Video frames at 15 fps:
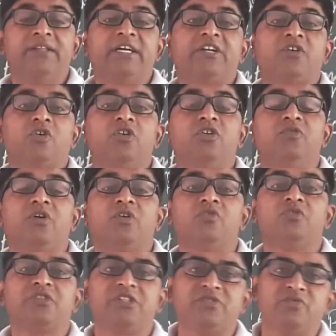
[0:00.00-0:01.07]
that Oliver
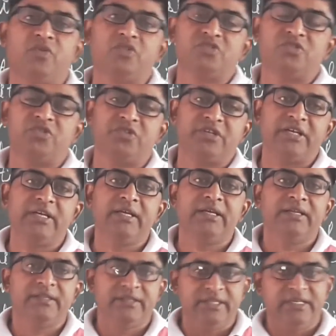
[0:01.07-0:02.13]
Lutkin was not
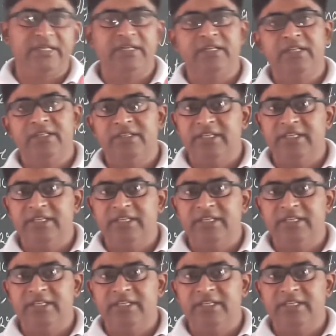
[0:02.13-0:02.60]
there,